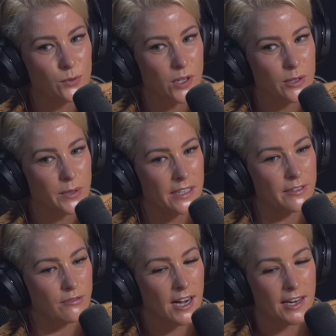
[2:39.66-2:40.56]
world we live
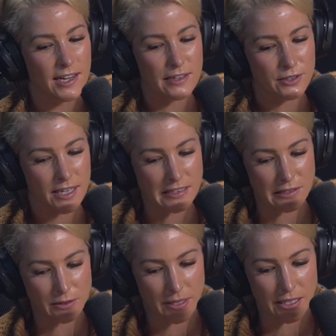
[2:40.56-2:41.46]
in right now,
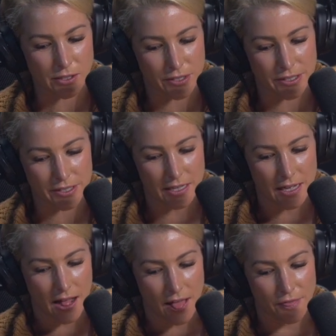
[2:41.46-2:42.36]
2022,
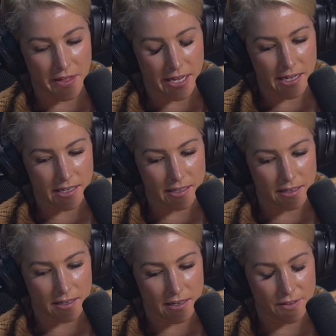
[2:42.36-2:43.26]
the
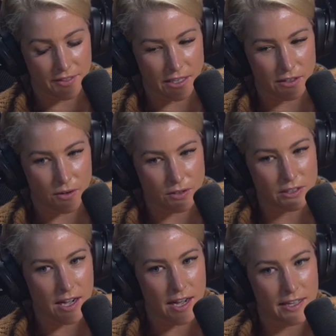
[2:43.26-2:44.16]

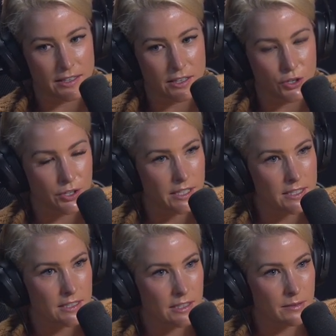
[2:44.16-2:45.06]
online
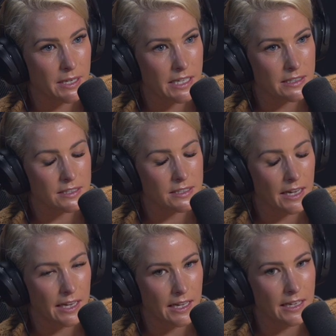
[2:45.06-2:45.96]
criticism is
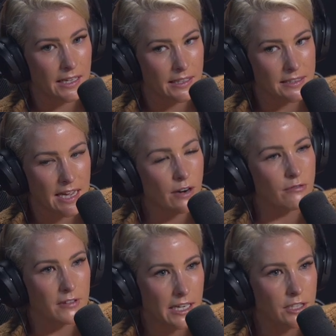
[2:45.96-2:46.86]

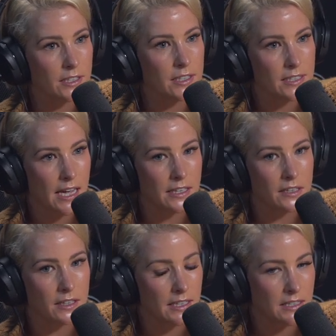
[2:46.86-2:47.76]
outrageous
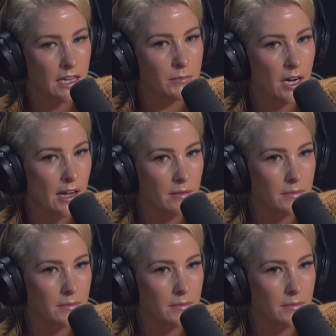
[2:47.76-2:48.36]
and sometimes